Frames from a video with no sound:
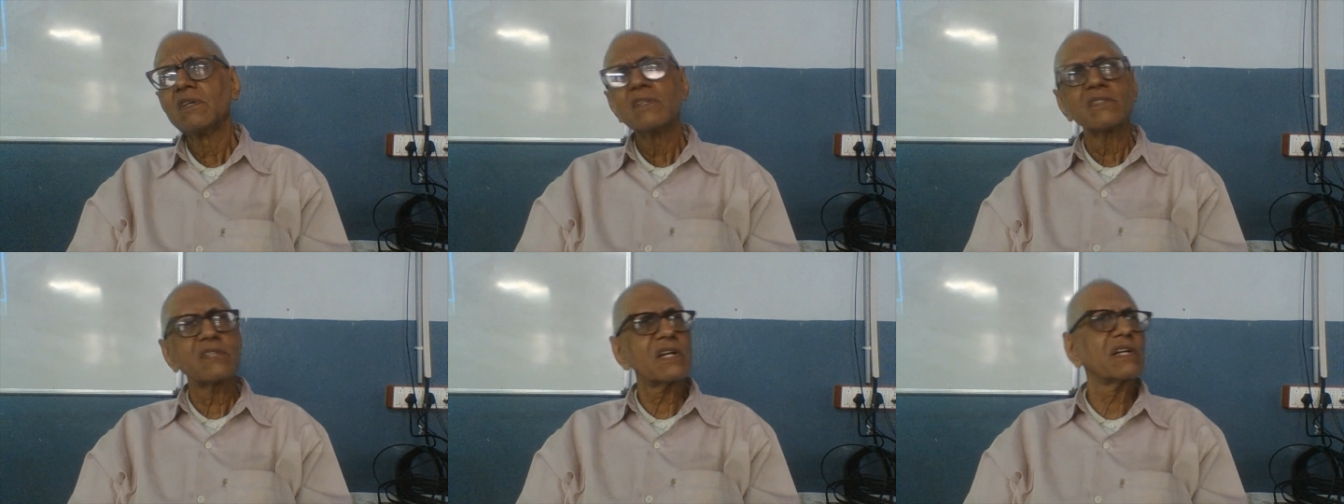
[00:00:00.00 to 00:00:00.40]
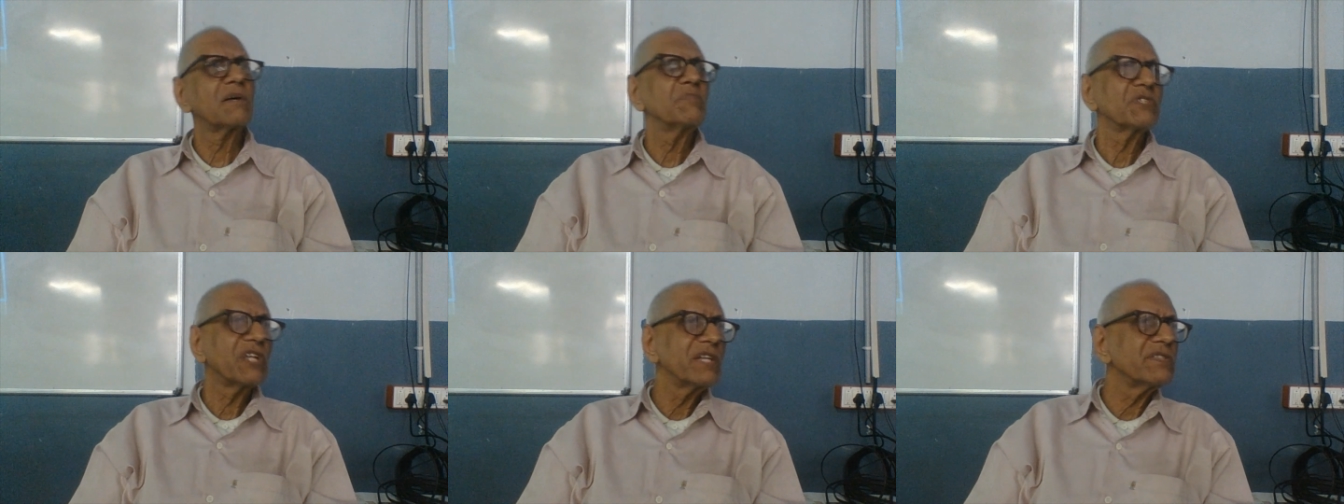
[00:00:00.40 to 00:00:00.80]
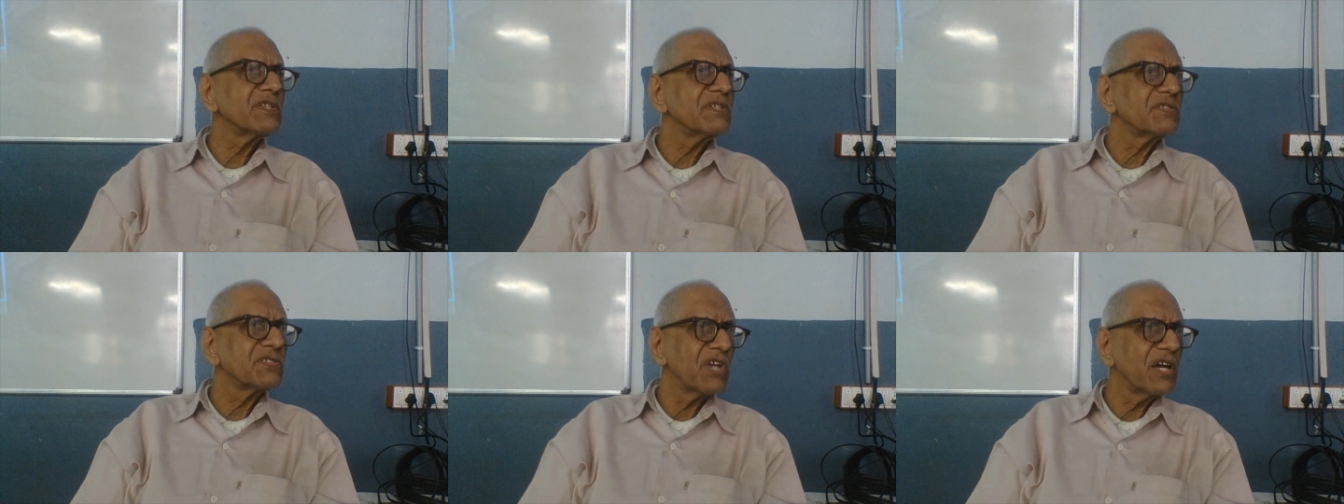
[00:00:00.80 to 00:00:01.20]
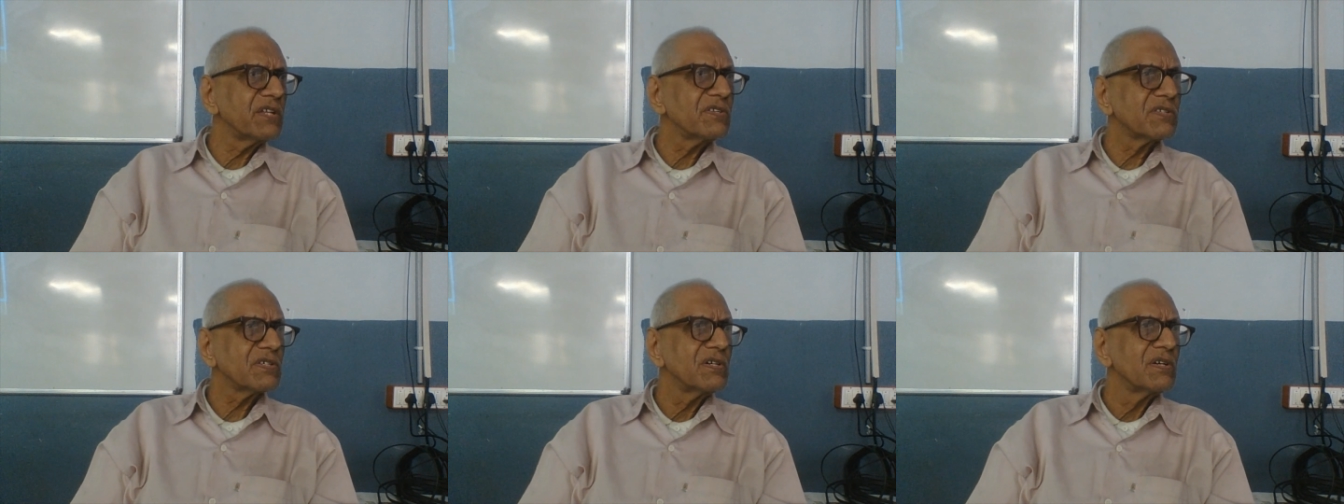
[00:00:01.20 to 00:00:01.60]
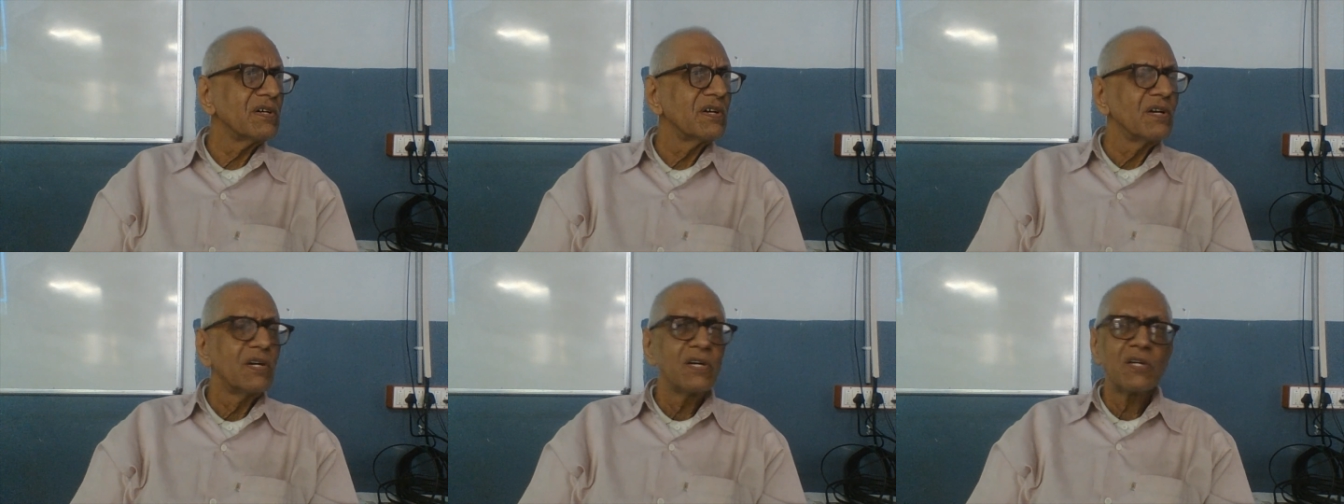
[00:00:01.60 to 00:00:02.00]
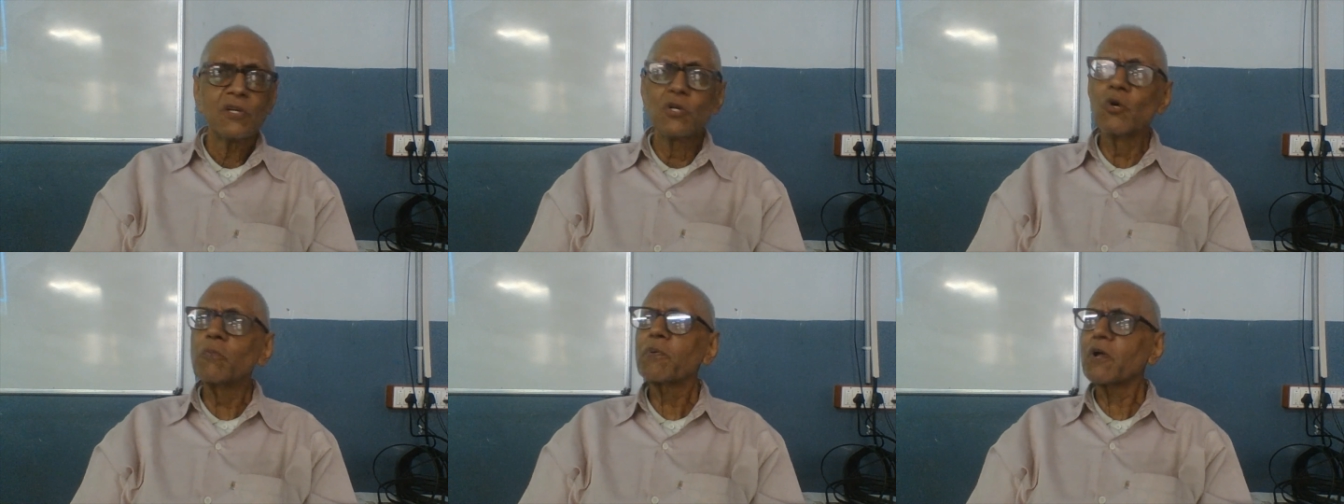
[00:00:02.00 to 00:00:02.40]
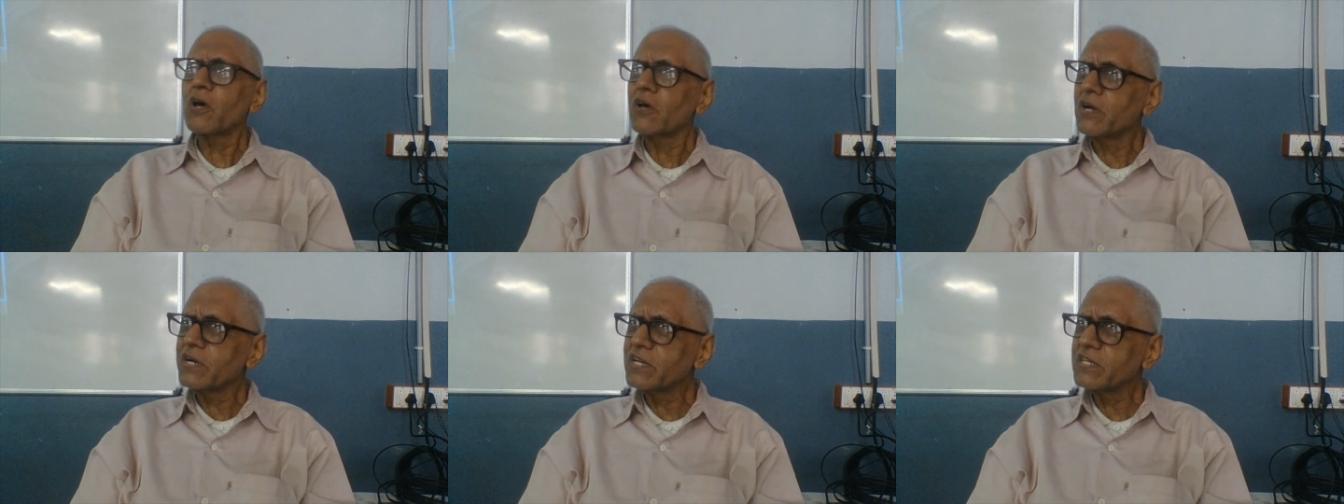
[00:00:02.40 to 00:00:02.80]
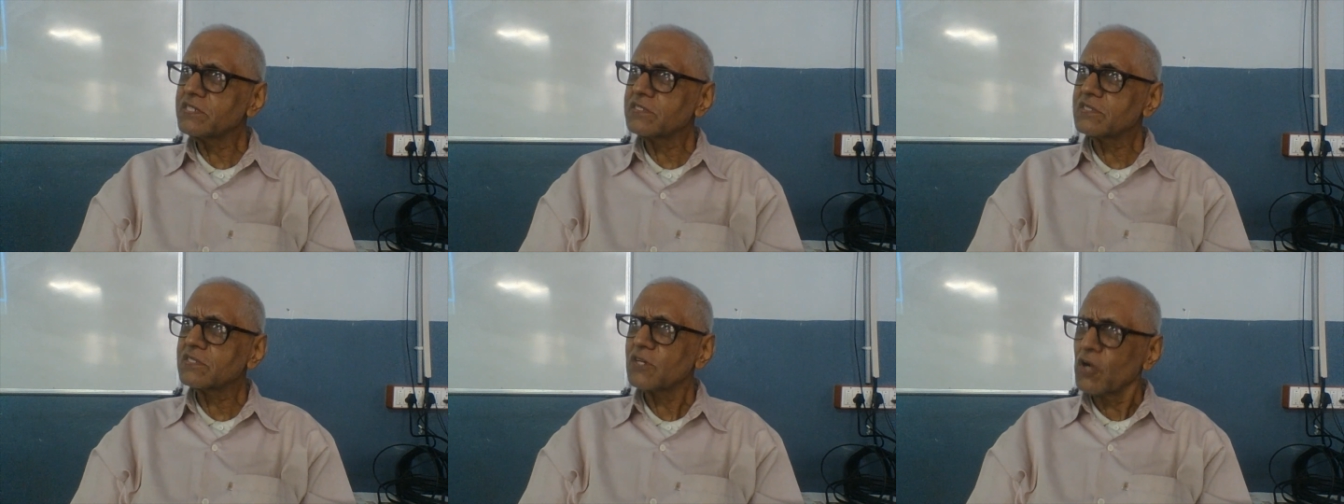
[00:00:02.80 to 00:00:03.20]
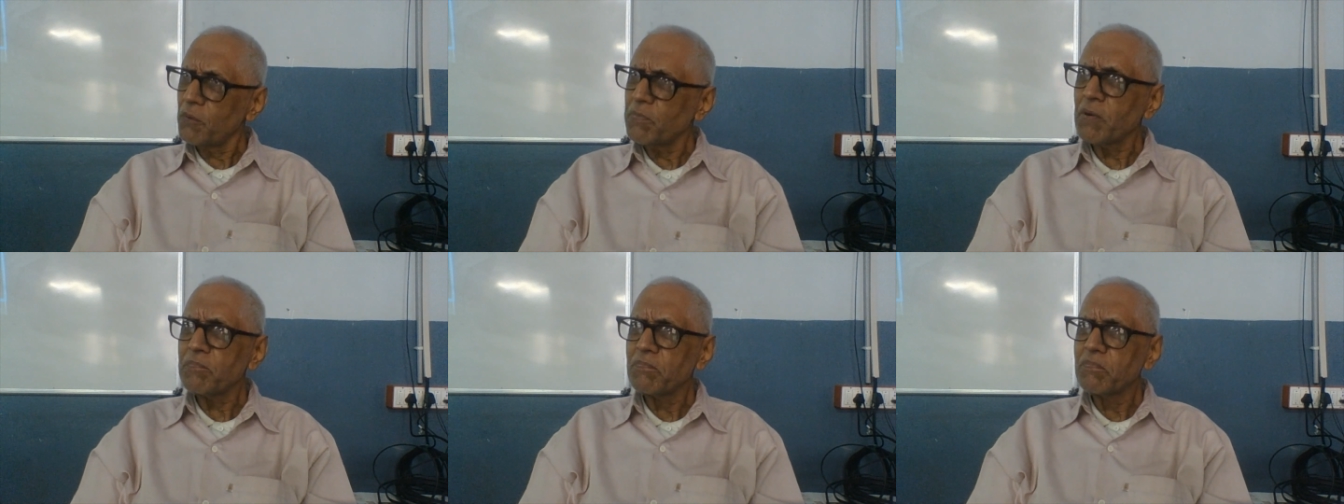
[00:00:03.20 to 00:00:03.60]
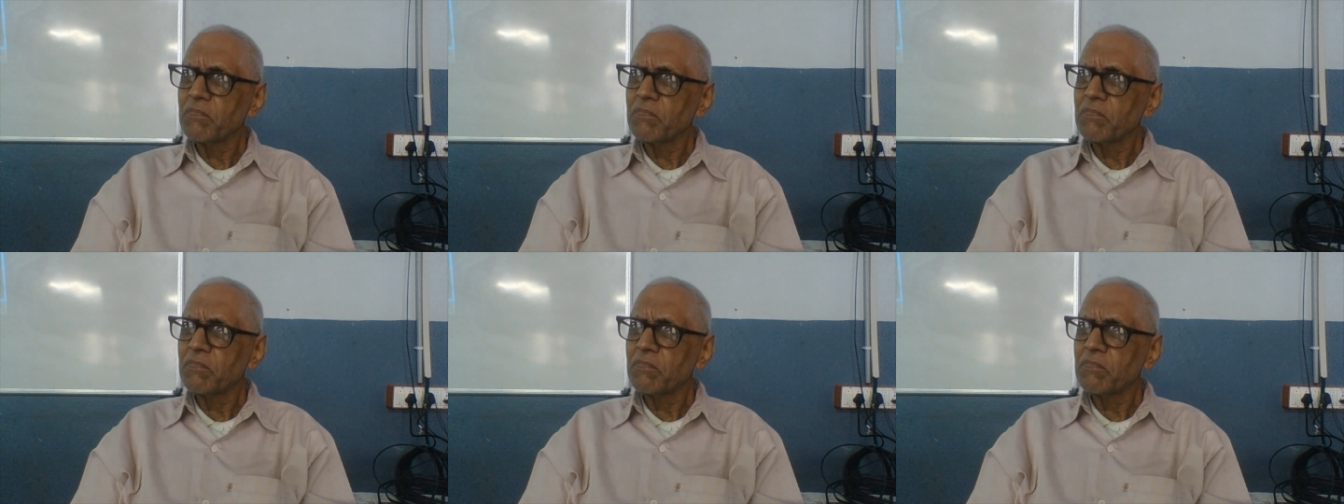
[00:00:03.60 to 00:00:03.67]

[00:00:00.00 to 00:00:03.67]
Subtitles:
circumstances change, new priorities crop up.